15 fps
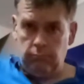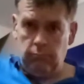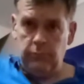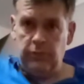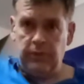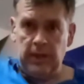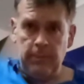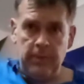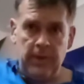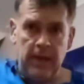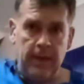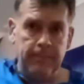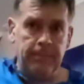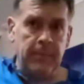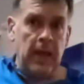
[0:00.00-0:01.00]
stick with
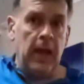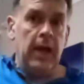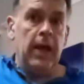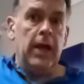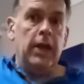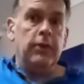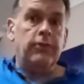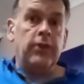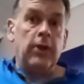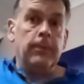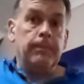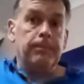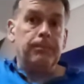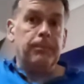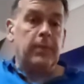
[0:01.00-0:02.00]
that. So,
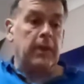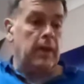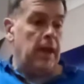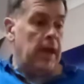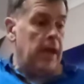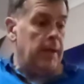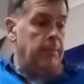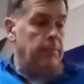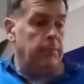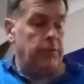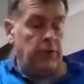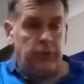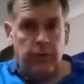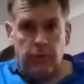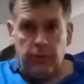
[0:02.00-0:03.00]
to
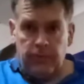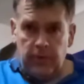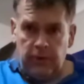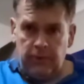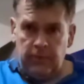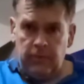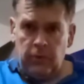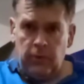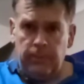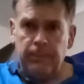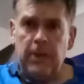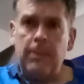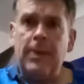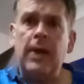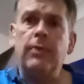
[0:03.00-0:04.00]
talk first of all
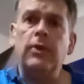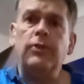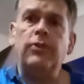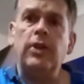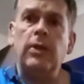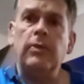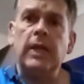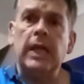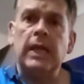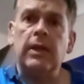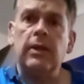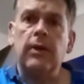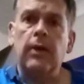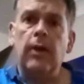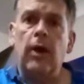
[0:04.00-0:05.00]
about the tuning
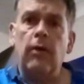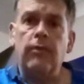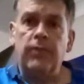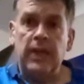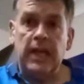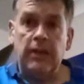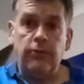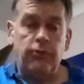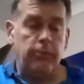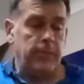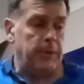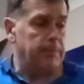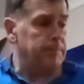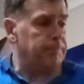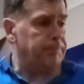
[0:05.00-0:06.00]
of the instrument.
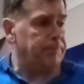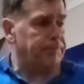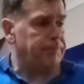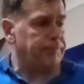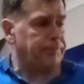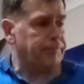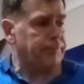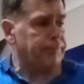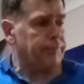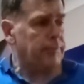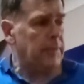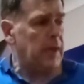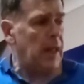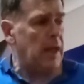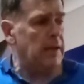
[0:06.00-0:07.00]

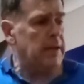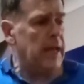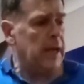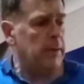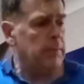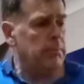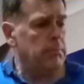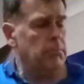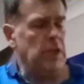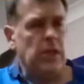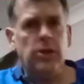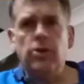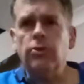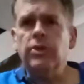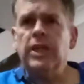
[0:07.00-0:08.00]
Now, you
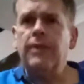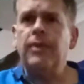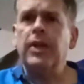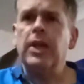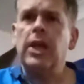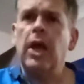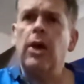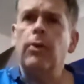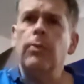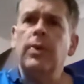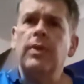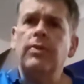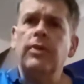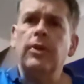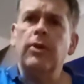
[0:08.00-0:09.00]
could give it a go
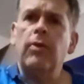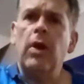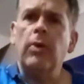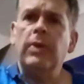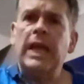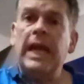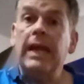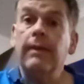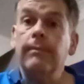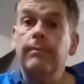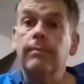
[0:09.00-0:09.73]
with your own ear,